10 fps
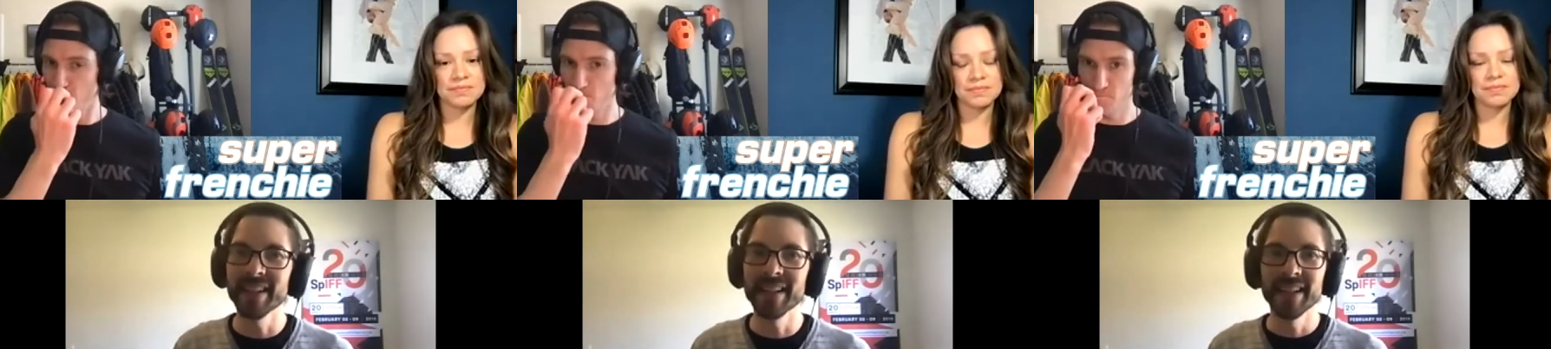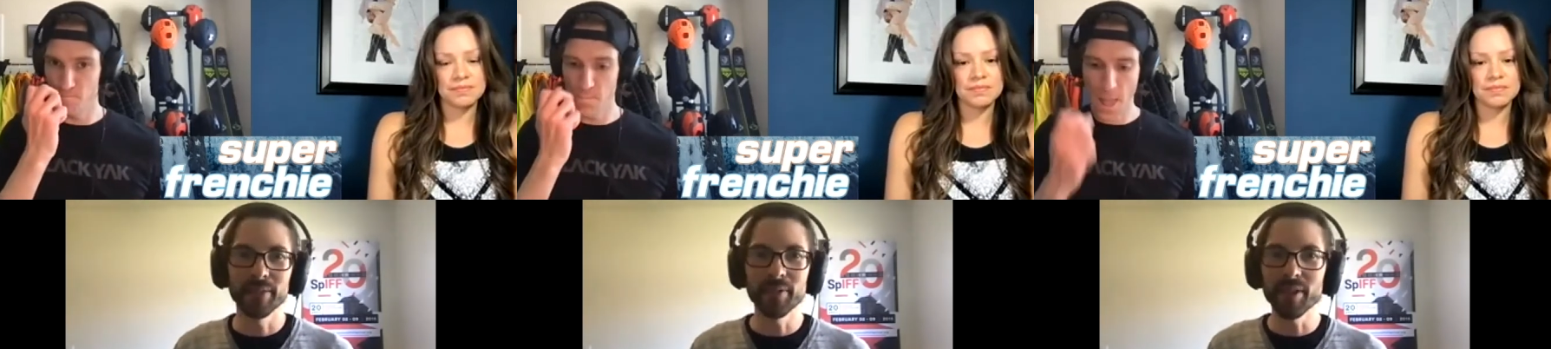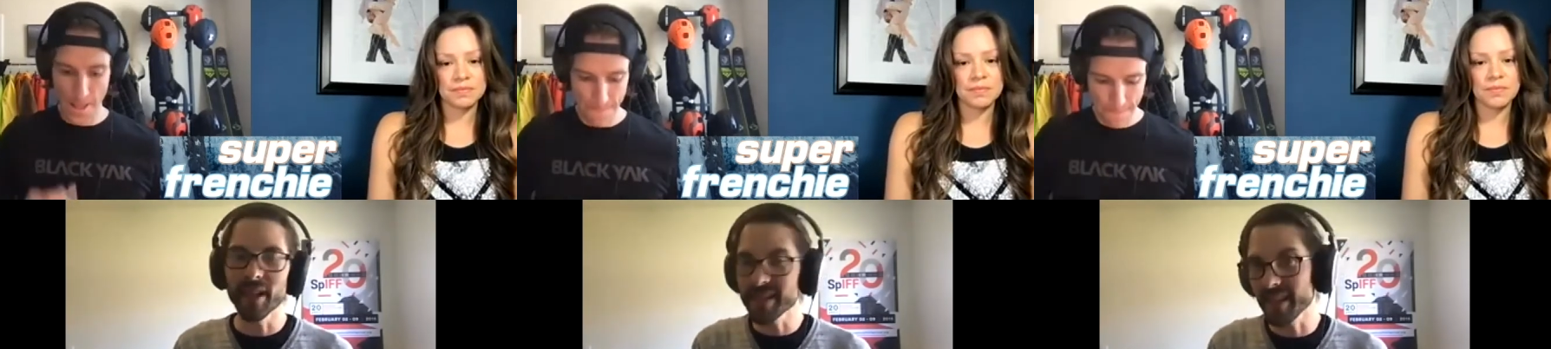Speaker 1: you
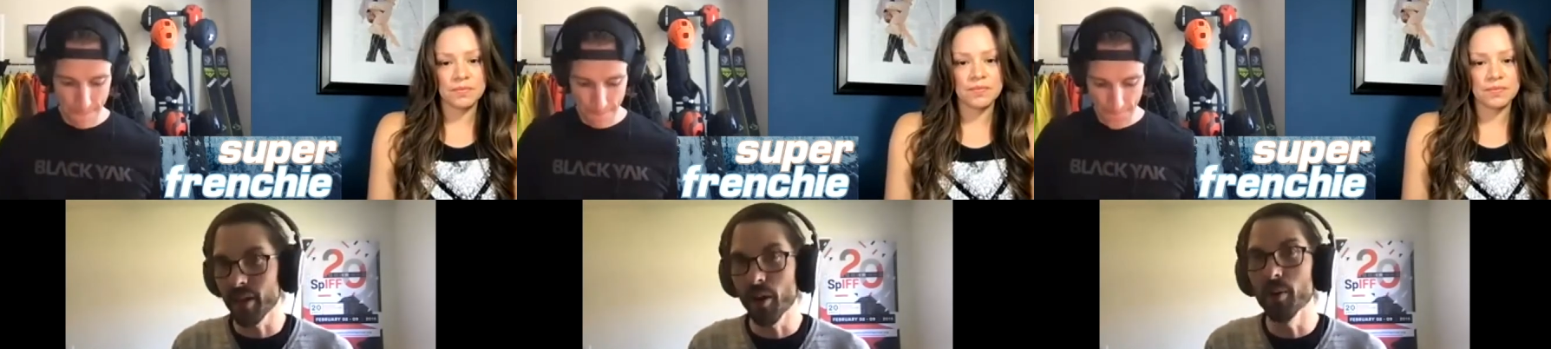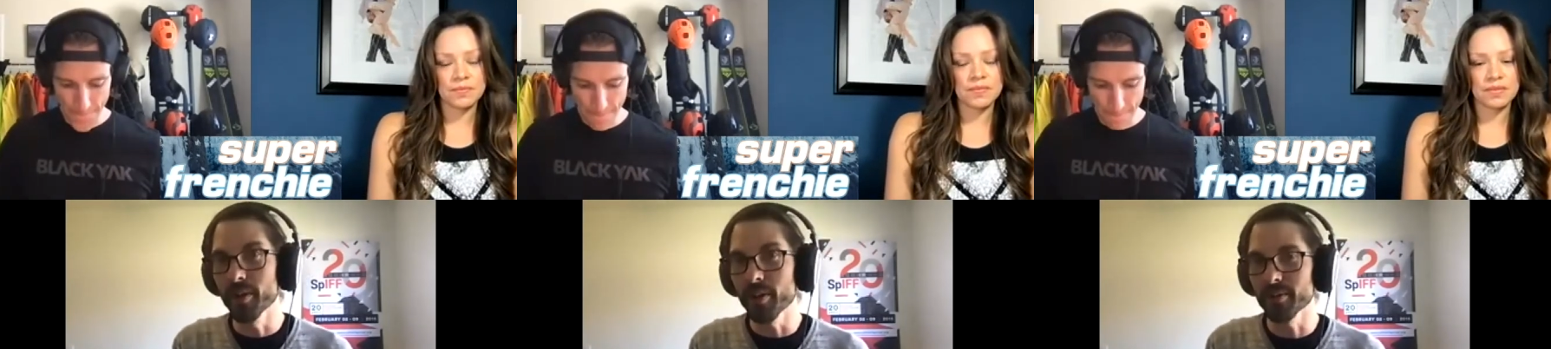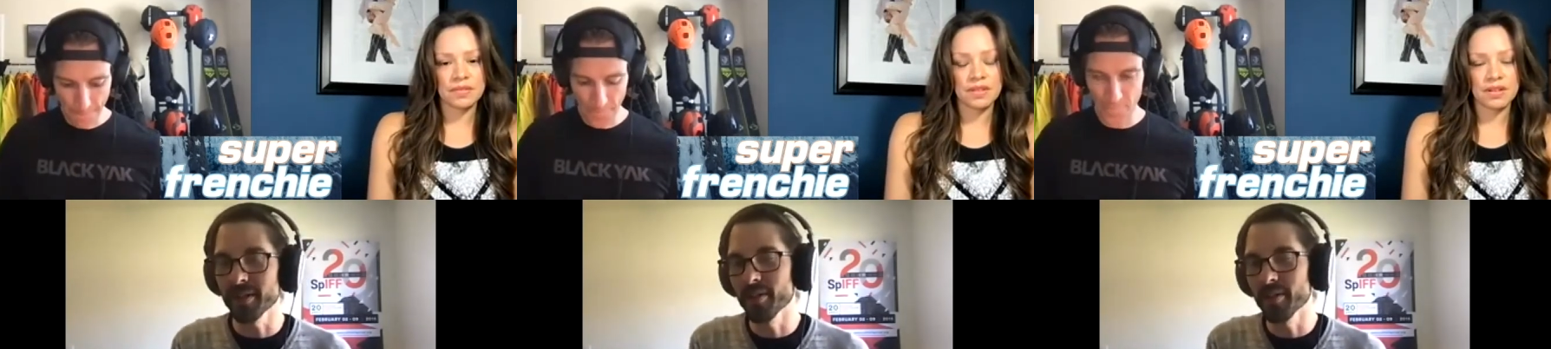realize like oh no you
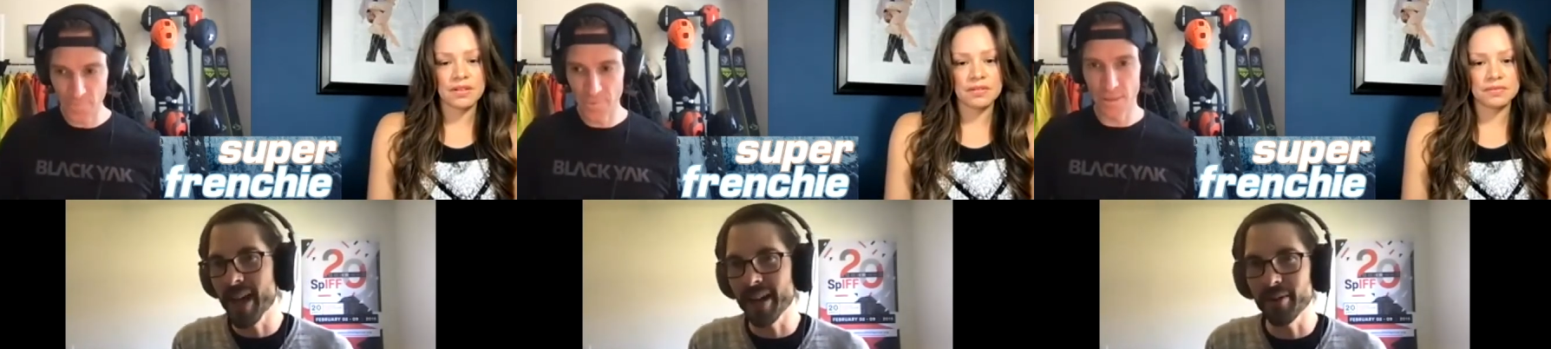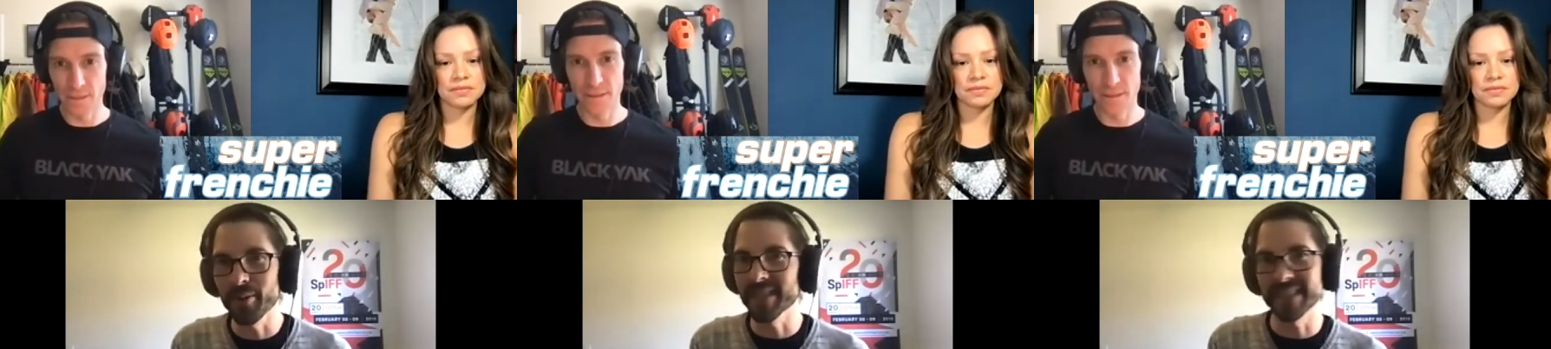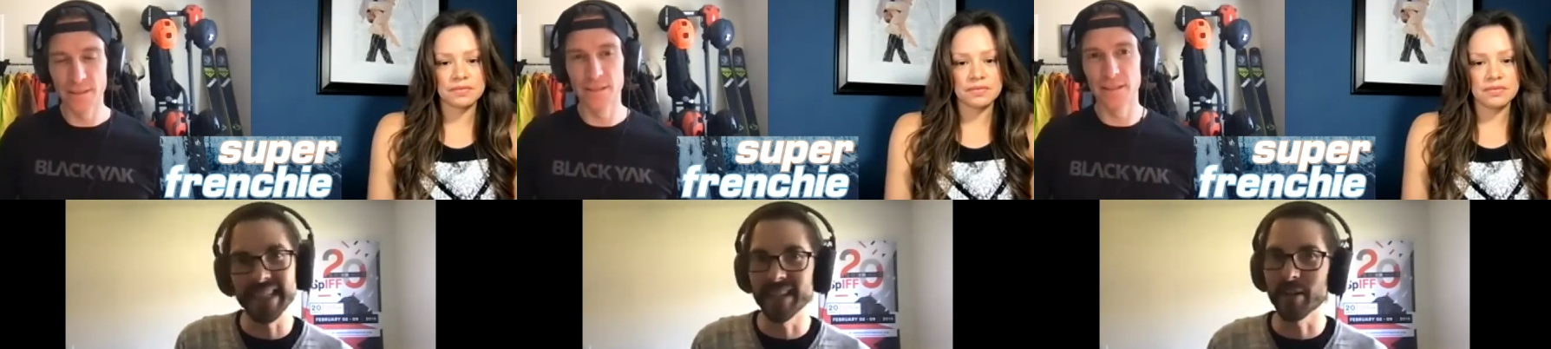know the matterhorn
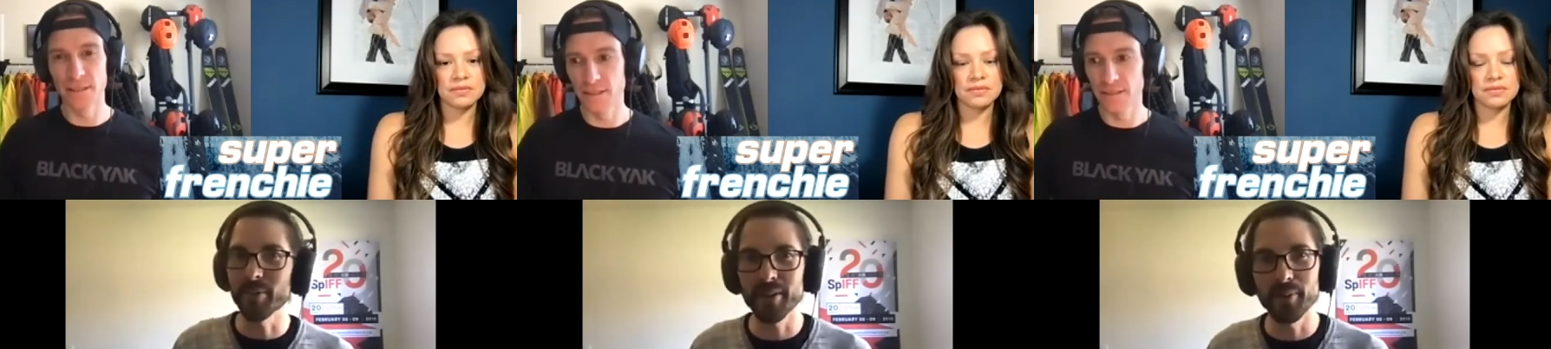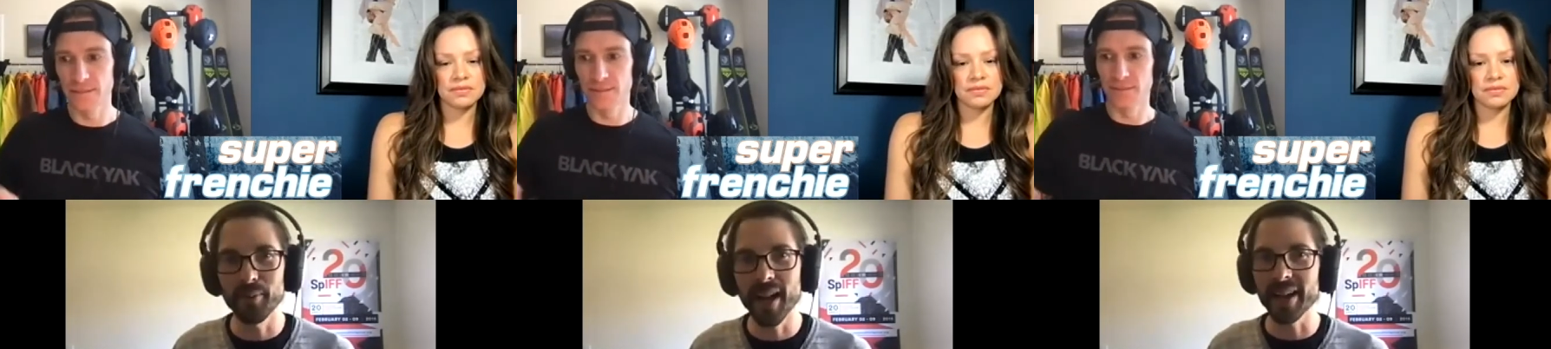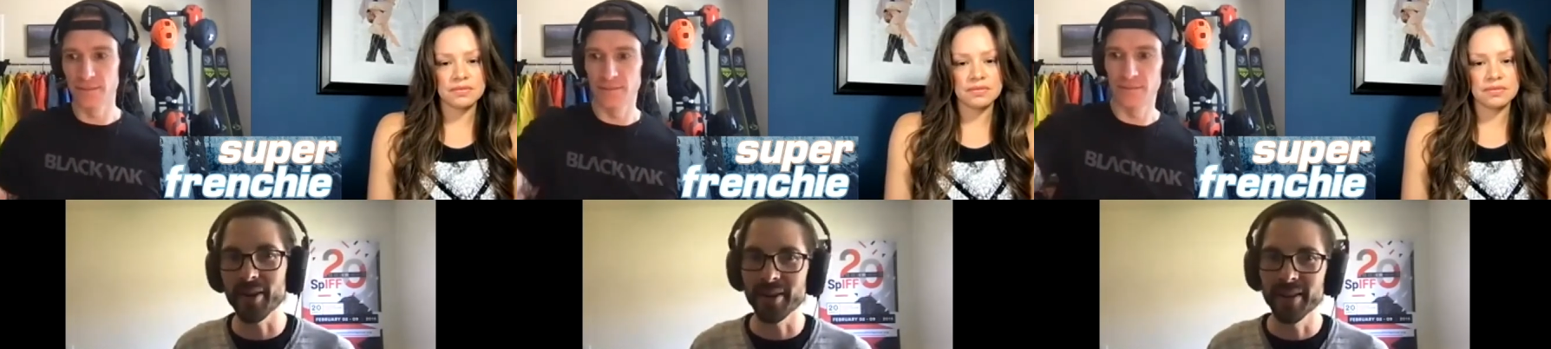didn't quite go right or